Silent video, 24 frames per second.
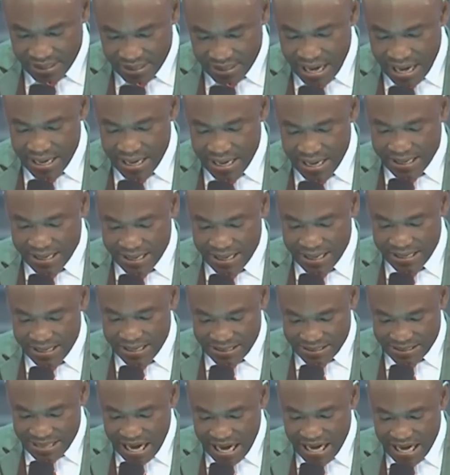Then he
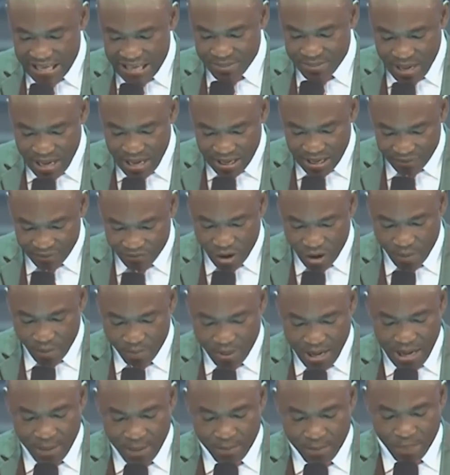criticized me
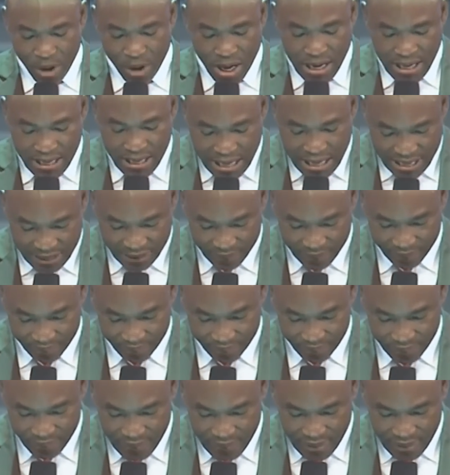for being born again.